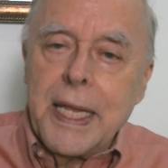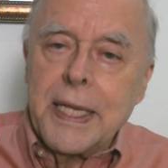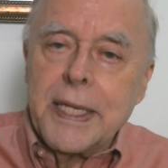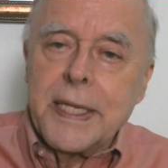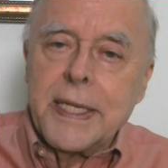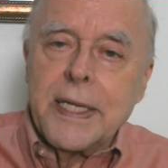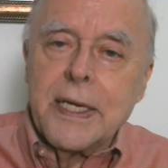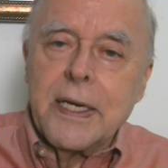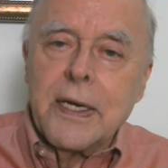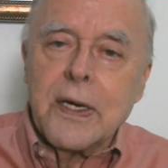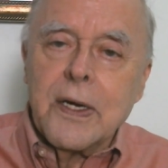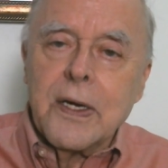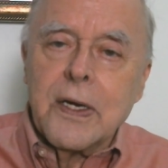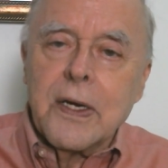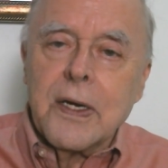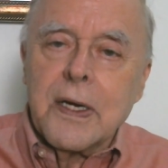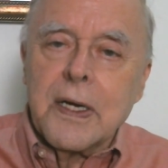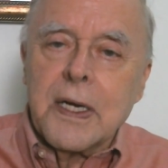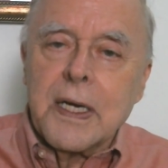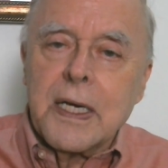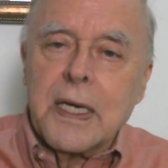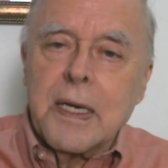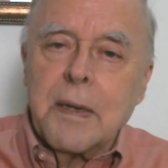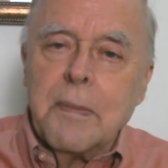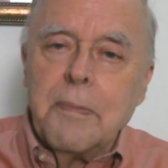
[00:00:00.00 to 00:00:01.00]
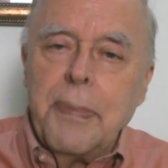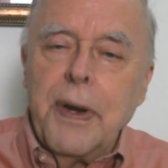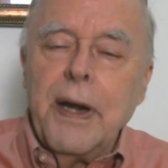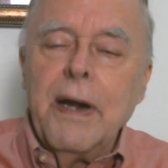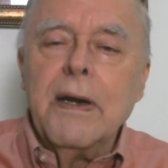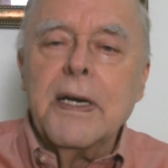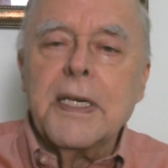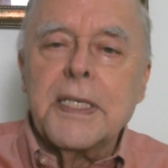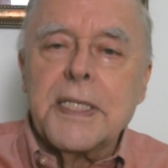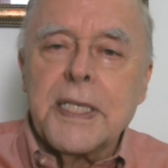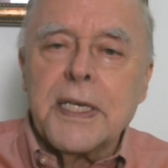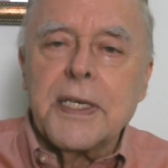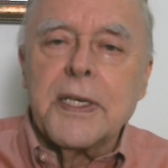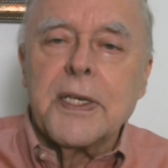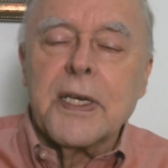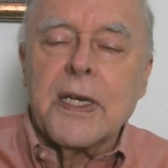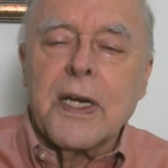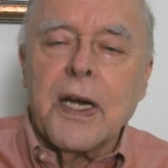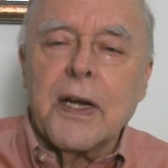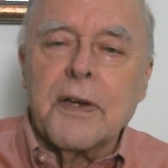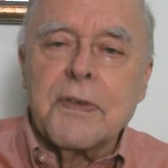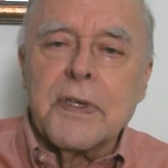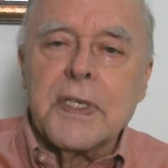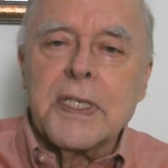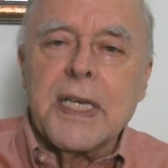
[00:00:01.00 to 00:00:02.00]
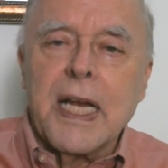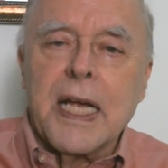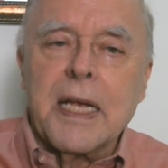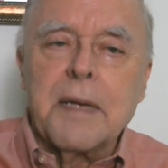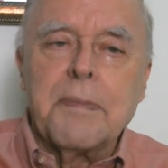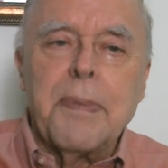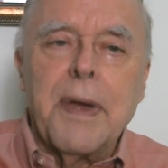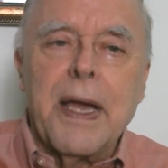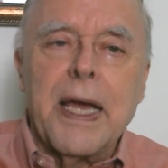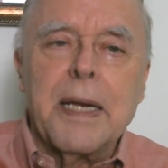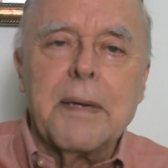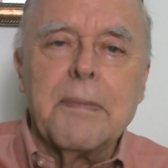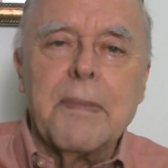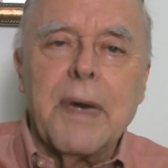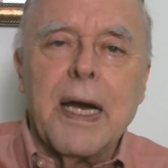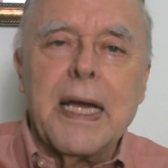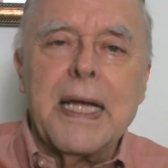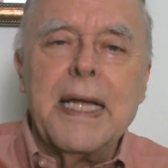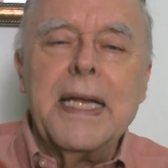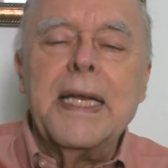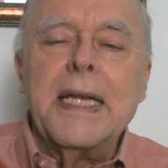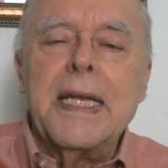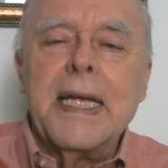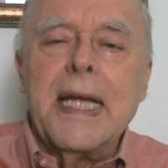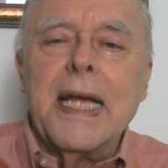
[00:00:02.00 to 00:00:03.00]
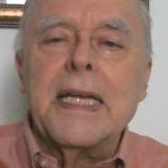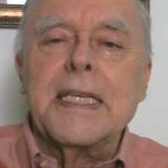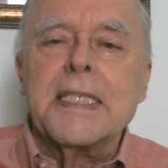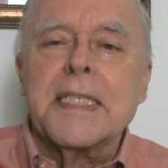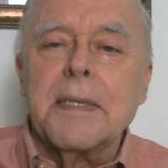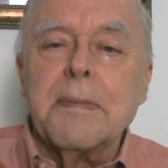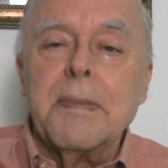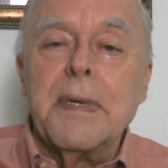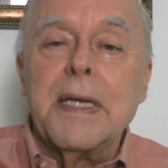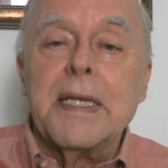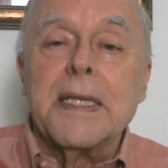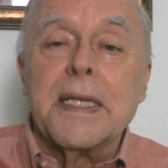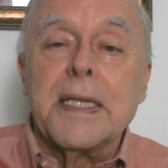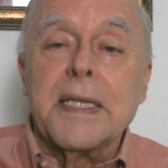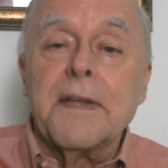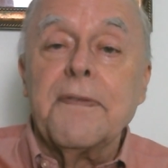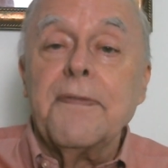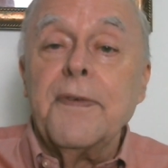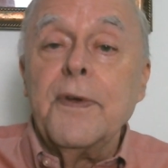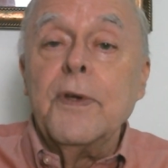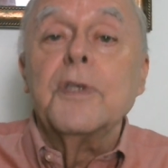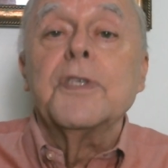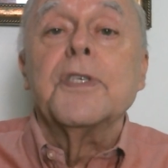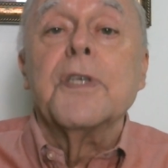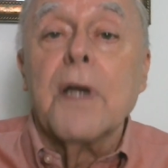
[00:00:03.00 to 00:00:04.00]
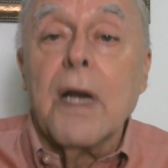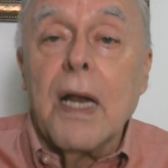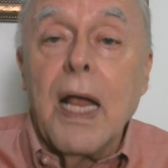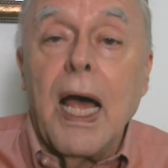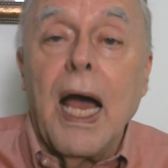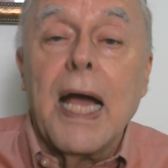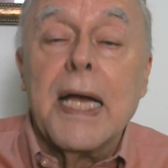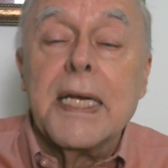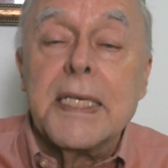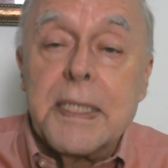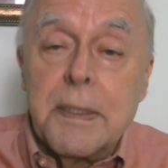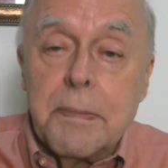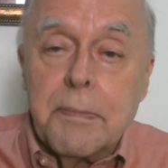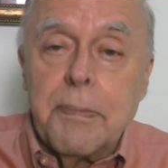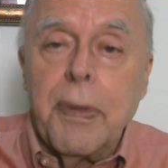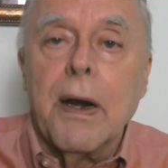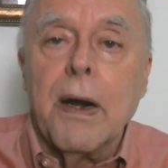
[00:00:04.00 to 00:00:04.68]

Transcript: Their comparison to countries like Panama indicates to me that the future lies in